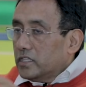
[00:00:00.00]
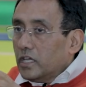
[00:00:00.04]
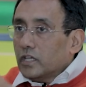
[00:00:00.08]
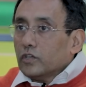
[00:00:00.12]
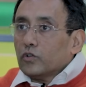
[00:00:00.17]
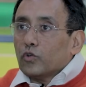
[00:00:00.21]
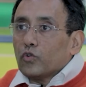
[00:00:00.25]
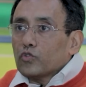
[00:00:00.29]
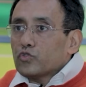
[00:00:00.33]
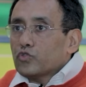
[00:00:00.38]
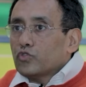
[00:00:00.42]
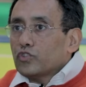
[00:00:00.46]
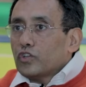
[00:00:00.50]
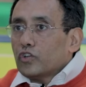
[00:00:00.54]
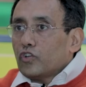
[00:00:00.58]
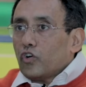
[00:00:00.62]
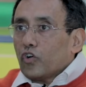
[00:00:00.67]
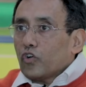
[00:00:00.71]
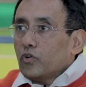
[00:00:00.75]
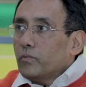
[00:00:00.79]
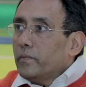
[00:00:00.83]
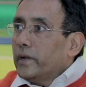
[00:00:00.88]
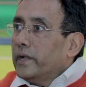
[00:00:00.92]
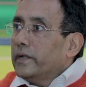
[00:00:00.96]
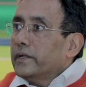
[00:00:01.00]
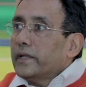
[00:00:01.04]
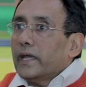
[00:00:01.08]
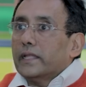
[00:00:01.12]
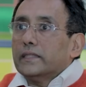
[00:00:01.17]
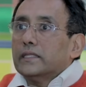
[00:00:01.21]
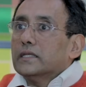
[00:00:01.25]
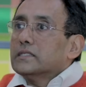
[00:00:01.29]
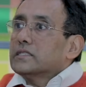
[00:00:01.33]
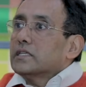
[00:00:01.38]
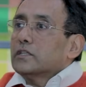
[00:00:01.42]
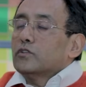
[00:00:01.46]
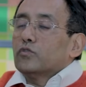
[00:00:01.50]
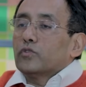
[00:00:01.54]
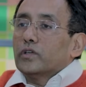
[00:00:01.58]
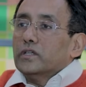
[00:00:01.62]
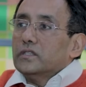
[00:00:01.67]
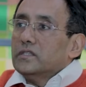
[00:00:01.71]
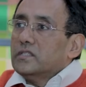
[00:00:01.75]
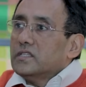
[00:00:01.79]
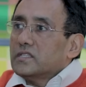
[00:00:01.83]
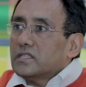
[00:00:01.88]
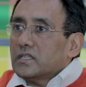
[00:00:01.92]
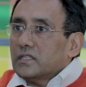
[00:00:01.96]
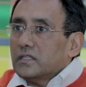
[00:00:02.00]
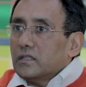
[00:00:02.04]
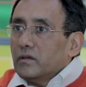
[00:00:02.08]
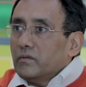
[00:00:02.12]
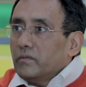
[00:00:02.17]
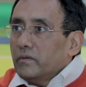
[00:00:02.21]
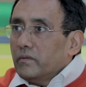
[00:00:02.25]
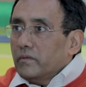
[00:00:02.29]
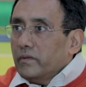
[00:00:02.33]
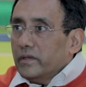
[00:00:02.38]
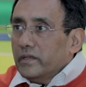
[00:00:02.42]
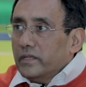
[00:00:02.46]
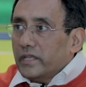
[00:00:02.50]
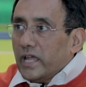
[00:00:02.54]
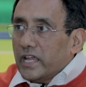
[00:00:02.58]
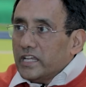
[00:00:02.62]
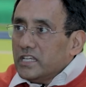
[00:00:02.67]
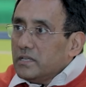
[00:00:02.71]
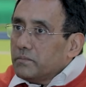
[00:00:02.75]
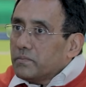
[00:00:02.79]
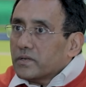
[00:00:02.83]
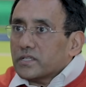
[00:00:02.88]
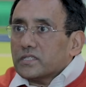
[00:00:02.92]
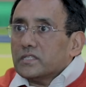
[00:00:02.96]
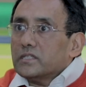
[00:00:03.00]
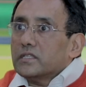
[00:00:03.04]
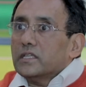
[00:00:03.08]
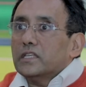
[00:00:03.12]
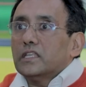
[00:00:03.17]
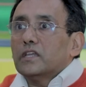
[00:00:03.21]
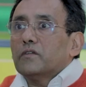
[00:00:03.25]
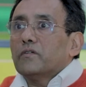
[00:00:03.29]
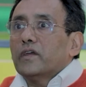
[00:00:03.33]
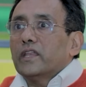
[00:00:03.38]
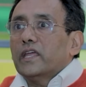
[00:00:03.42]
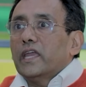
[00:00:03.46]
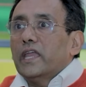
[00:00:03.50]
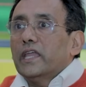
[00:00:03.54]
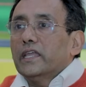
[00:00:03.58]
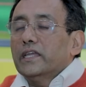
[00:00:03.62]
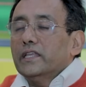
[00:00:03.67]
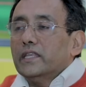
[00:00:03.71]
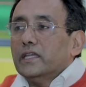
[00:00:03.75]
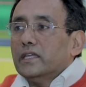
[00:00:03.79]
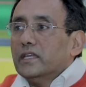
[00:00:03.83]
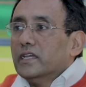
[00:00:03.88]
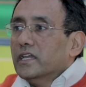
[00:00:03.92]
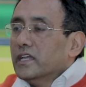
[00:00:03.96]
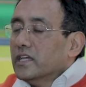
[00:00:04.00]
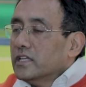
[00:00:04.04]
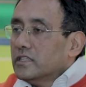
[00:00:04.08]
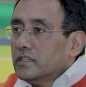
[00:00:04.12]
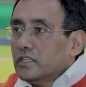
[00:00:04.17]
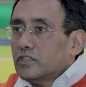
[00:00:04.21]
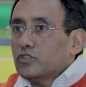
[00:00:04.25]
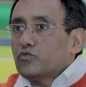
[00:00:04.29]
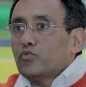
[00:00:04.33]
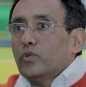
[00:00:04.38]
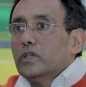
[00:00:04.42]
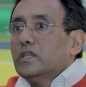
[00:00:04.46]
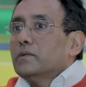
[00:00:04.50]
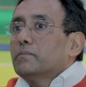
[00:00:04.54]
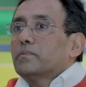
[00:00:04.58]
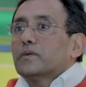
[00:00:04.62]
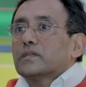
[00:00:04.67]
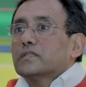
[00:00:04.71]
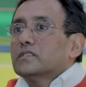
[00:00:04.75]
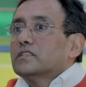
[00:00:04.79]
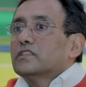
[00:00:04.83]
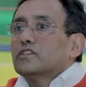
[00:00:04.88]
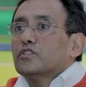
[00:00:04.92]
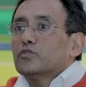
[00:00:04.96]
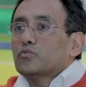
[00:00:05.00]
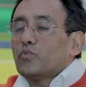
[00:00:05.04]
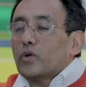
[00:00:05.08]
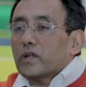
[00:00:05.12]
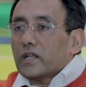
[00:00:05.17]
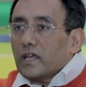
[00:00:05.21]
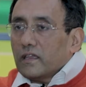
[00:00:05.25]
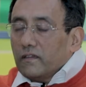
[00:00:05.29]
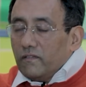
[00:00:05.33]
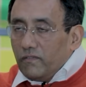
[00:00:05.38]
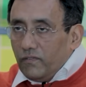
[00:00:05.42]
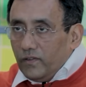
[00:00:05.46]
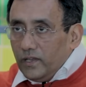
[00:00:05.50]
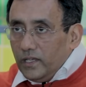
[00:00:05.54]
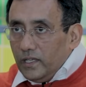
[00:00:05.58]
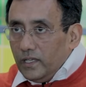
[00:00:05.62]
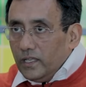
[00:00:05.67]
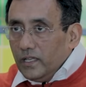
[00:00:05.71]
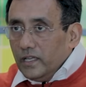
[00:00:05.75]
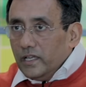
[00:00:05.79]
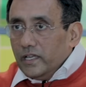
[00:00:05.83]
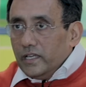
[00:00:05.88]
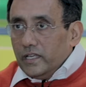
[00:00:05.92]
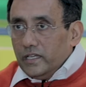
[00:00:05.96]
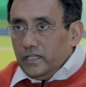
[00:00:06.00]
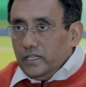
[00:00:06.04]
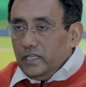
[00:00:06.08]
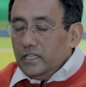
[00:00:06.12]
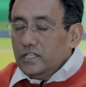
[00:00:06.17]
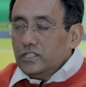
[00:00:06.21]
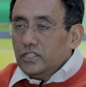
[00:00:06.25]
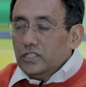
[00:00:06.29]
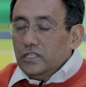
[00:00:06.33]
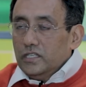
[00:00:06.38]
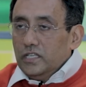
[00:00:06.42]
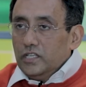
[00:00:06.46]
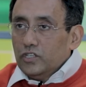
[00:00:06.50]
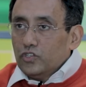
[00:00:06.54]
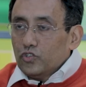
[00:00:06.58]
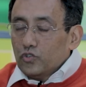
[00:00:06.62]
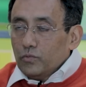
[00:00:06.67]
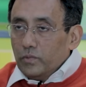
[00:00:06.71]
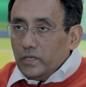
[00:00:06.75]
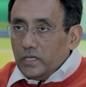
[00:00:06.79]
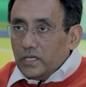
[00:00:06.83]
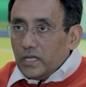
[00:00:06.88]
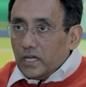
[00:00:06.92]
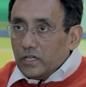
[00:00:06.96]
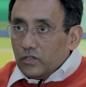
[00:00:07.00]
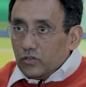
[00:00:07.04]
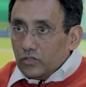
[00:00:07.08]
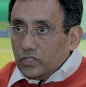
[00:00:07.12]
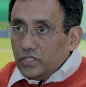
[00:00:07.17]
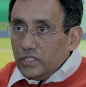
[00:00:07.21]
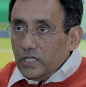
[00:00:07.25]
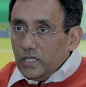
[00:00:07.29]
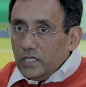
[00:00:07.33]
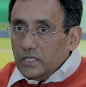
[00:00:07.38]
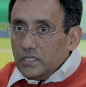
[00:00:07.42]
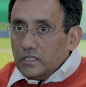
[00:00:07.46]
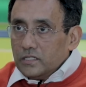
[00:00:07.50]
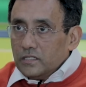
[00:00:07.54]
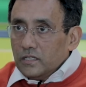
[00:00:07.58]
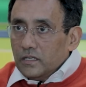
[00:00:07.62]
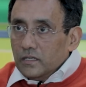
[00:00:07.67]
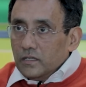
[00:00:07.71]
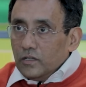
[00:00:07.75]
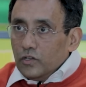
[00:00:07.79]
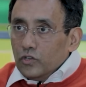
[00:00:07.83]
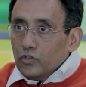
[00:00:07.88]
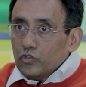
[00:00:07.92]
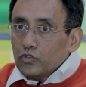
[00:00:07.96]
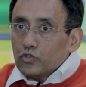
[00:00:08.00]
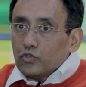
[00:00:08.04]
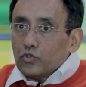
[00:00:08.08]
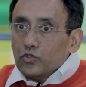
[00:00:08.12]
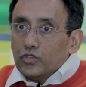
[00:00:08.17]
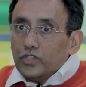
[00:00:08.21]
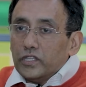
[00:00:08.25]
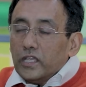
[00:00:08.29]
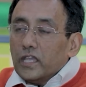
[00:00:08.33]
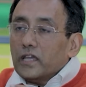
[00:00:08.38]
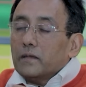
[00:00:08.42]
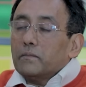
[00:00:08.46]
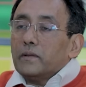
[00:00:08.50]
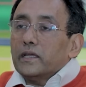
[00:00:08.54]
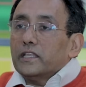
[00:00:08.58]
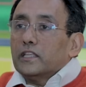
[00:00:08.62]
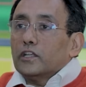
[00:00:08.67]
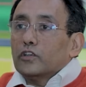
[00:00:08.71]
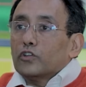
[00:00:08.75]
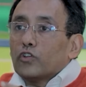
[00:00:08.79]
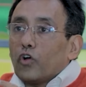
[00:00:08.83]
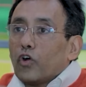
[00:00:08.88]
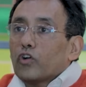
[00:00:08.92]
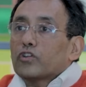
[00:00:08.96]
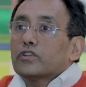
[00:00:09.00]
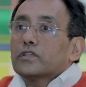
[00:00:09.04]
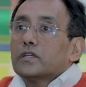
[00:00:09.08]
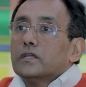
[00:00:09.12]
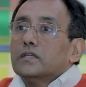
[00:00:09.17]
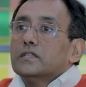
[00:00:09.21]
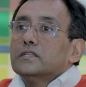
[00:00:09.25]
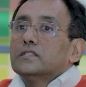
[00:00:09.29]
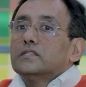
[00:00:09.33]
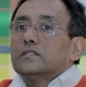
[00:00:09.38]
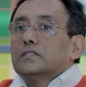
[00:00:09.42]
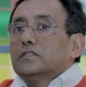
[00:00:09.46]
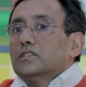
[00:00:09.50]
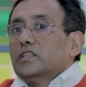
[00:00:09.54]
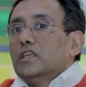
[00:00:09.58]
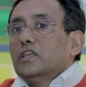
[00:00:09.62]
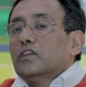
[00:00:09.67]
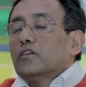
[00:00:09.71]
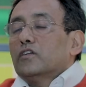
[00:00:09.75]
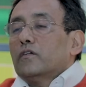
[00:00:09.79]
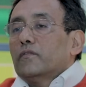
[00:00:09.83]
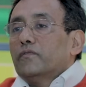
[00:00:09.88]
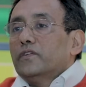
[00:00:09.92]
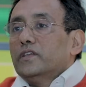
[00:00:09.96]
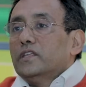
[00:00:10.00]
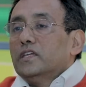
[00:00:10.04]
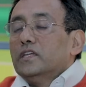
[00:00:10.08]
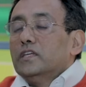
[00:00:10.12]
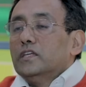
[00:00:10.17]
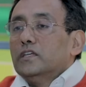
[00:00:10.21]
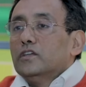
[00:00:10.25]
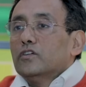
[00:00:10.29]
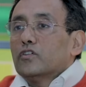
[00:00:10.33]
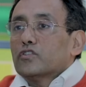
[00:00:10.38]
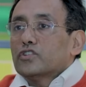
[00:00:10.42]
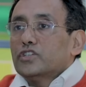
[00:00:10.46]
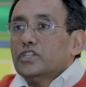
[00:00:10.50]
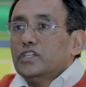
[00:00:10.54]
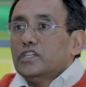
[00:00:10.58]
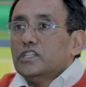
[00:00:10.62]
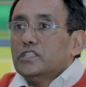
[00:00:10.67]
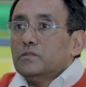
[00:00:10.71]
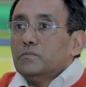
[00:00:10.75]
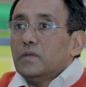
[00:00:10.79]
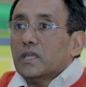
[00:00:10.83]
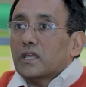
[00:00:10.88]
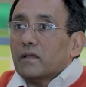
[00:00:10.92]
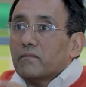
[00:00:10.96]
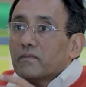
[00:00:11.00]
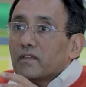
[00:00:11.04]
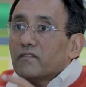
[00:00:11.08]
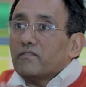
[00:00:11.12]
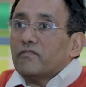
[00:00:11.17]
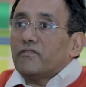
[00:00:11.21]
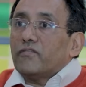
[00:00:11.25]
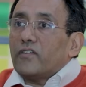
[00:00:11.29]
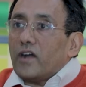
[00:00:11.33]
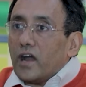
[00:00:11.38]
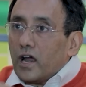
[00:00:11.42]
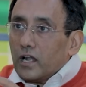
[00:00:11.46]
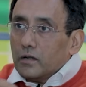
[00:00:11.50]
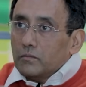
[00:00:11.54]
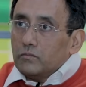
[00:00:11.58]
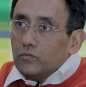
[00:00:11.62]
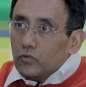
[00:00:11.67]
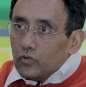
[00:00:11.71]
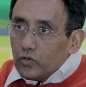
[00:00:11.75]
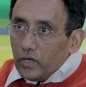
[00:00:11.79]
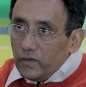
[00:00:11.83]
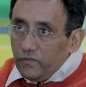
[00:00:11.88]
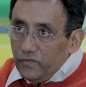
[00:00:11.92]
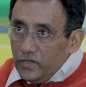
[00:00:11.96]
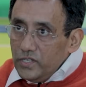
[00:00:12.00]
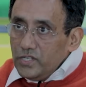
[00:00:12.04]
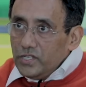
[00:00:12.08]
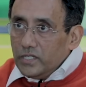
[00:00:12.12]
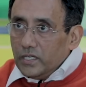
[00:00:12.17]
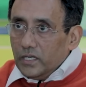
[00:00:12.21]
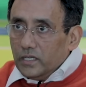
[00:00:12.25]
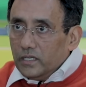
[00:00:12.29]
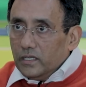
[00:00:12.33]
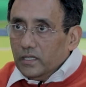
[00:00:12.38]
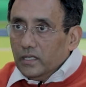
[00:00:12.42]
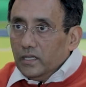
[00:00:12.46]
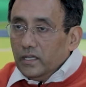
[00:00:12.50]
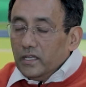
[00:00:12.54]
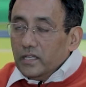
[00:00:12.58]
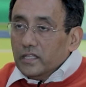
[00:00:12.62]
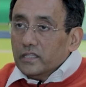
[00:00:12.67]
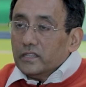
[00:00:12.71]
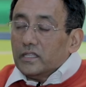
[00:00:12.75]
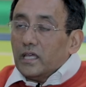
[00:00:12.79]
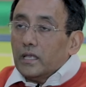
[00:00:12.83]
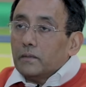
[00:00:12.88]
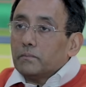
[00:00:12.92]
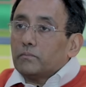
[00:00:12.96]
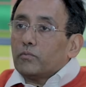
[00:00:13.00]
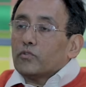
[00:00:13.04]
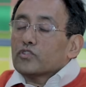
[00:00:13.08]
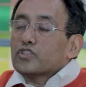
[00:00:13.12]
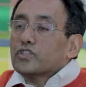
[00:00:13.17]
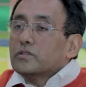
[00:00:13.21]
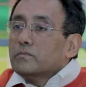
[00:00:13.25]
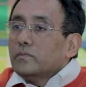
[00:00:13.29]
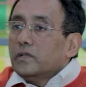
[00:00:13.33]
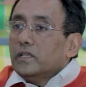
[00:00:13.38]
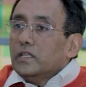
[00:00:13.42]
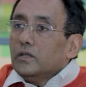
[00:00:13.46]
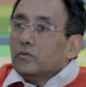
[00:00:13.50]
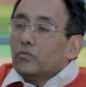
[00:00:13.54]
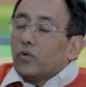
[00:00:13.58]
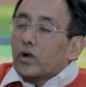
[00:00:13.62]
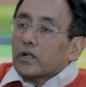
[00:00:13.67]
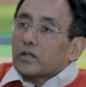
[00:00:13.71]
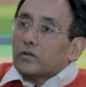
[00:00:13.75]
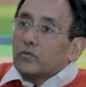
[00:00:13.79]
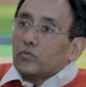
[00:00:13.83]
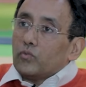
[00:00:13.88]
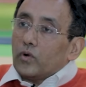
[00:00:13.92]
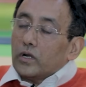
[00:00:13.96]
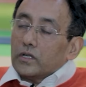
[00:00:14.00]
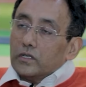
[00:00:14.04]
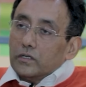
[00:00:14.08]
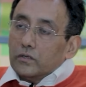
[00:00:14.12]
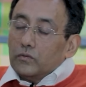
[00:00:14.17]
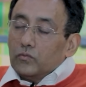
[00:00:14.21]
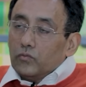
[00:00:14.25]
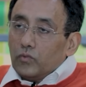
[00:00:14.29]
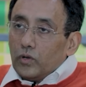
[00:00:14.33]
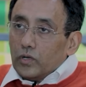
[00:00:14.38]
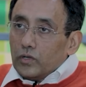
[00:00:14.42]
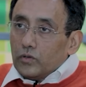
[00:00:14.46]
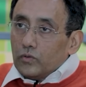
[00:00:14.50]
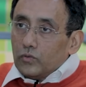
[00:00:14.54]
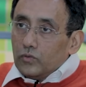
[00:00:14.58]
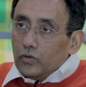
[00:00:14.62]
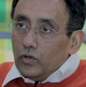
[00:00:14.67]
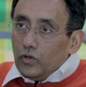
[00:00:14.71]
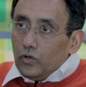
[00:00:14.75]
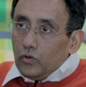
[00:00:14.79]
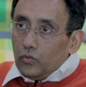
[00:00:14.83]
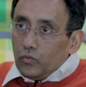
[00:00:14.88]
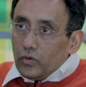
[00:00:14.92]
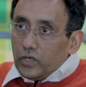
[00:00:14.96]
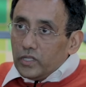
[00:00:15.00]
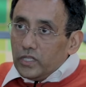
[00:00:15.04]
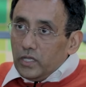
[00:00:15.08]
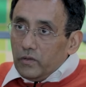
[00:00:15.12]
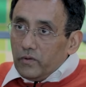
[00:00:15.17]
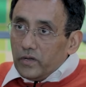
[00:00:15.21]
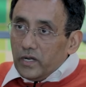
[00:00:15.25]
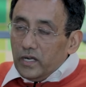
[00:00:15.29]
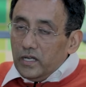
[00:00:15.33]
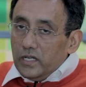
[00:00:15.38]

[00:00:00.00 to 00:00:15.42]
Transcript: then goes through the document and then said, okay, these are the 90% area where I agree, this 20% is what I feel needs to be done or changed. So thereby the doctor is, think of it, he or she is becoming far more efficient than possibly what they were